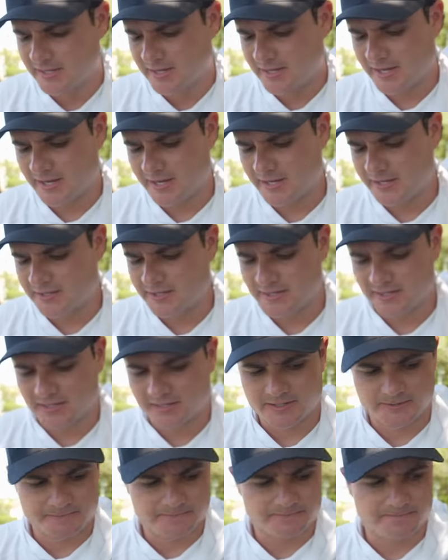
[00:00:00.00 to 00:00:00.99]
And
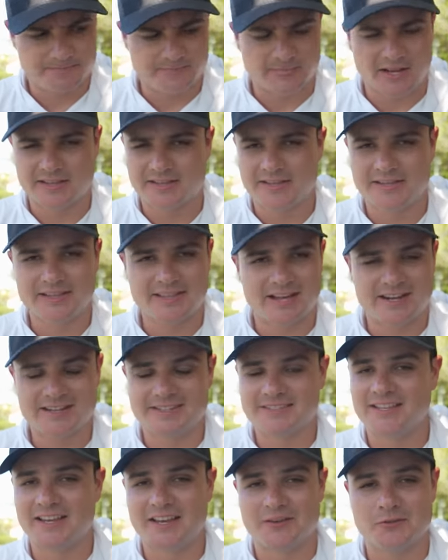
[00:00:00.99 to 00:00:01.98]
um, I think that
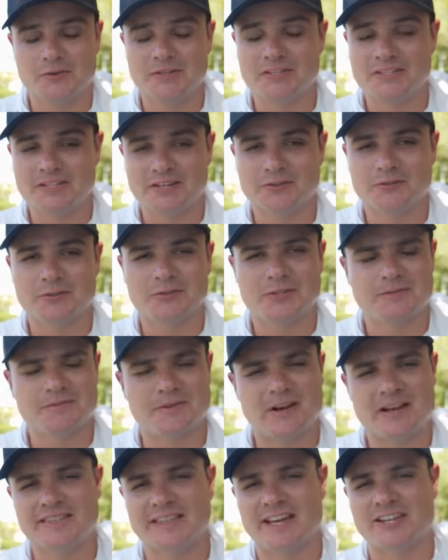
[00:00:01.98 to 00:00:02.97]
is it. We didn't really
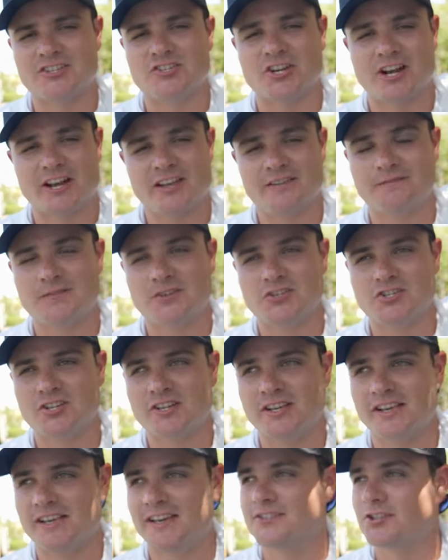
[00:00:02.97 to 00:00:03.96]
find that giant fish
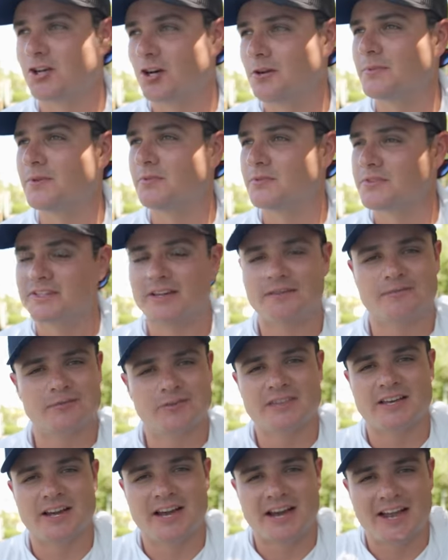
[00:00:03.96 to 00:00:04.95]
today. That tarpon was
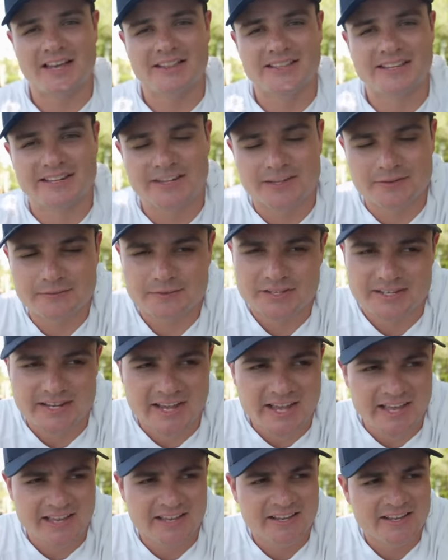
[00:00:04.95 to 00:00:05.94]
definitely the highlight of the
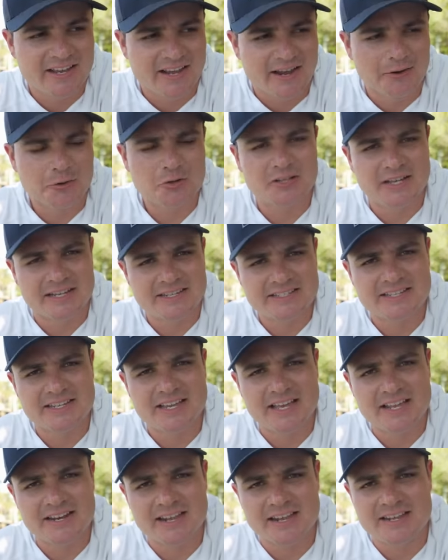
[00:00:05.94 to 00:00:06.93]
day. I would like to
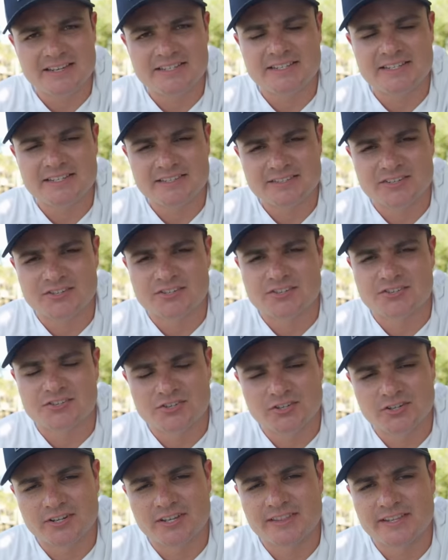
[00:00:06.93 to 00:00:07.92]
get a decent
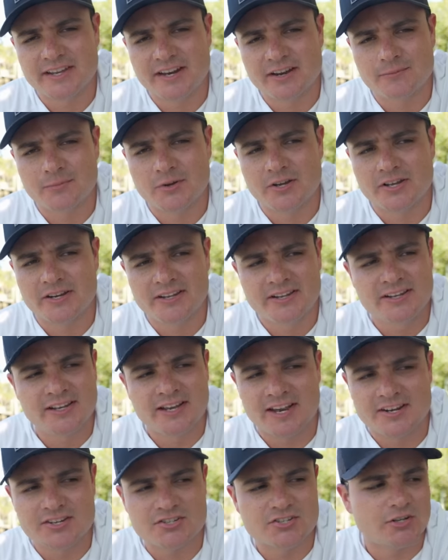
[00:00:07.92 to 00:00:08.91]
snook in there, but
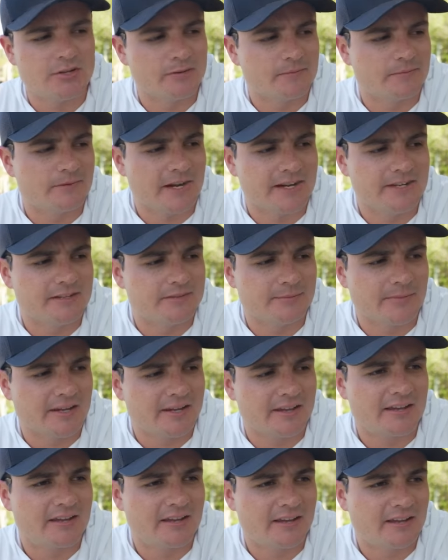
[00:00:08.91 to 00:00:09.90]
I just couldn't find them. I,
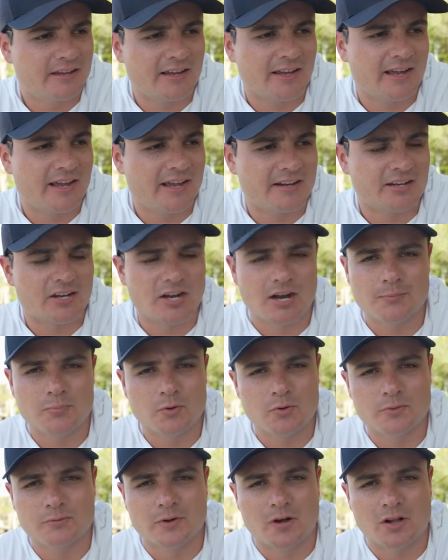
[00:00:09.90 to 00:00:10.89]
I had a
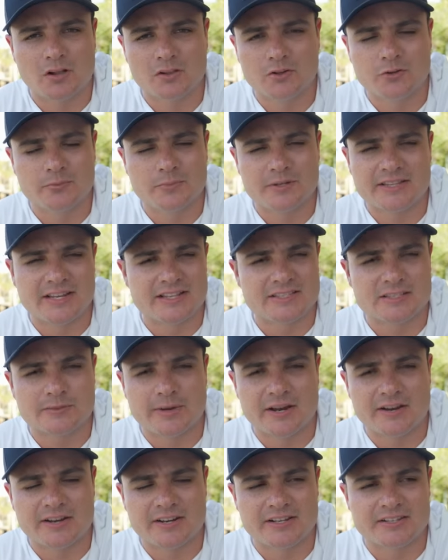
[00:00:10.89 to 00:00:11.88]
couple follow, but that's
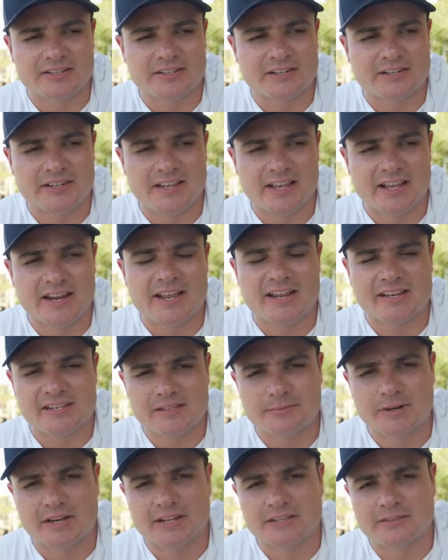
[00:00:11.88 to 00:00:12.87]
about it. Didn't get any
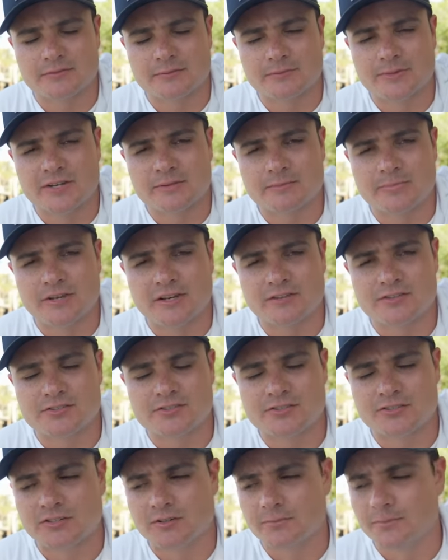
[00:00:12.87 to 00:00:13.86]
bites from any bigger
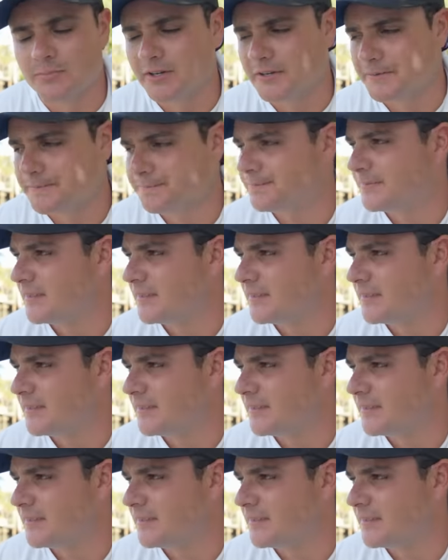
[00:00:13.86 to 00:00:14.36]
snook, but